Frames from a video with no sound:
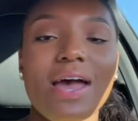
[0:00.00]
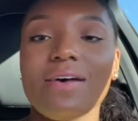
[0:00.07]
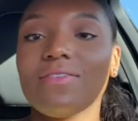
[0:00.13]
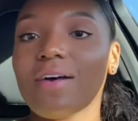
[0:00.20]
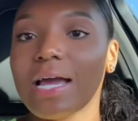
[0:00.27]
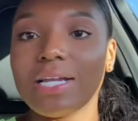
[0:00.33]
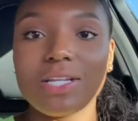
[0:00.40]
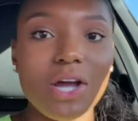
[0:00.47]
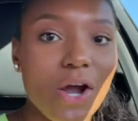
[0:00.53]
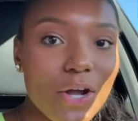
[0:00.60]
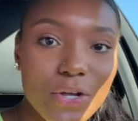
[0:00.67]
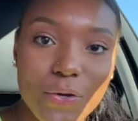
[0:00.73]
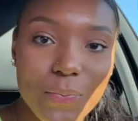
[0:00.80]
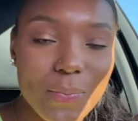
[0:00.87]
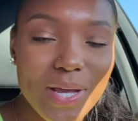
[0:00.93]
finding the
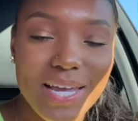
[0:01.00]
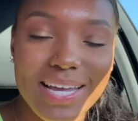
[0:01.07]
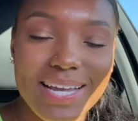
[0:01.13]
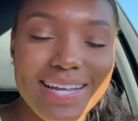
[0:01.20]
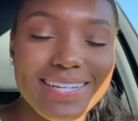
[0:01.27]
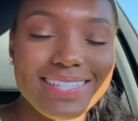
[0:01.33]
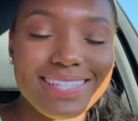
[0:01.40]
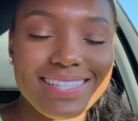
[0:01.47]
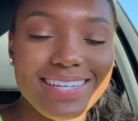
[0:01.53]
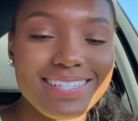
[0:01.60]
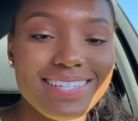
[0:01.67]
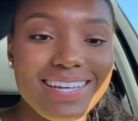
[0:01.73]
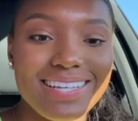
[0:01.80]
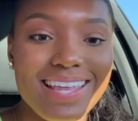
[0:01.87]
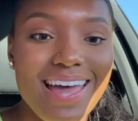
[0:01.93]
arguments, things
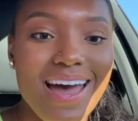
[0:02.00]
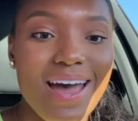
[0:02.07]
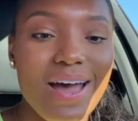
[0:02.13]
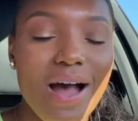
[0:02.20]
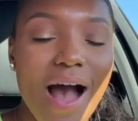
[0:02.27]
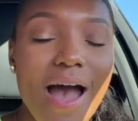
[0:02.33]
like that.